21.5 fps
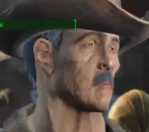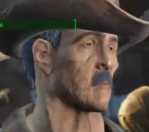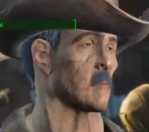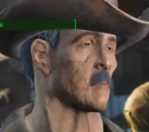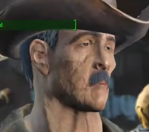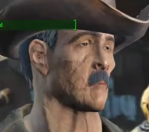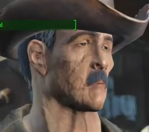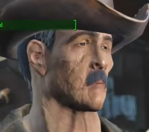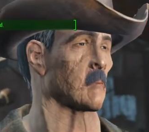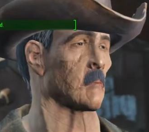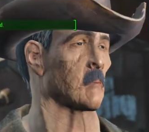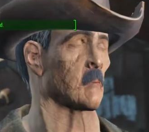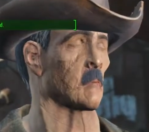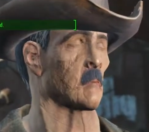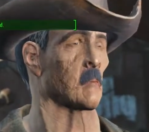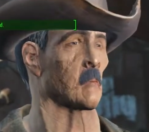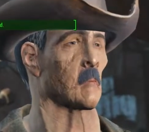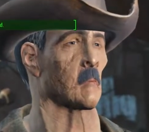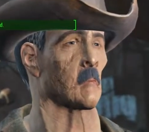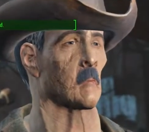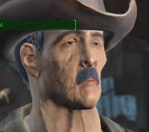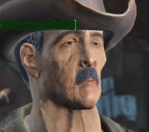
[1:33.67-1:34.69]

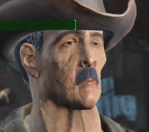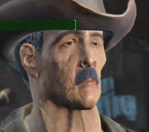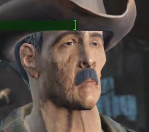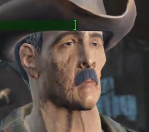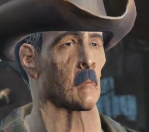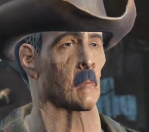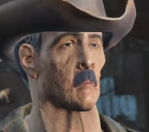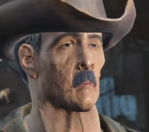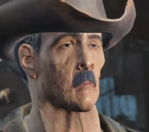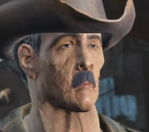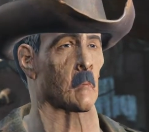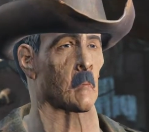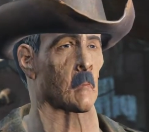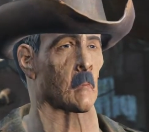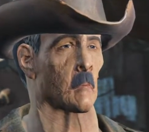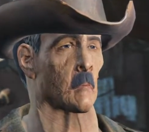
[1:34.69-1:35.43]
Nobody speaks.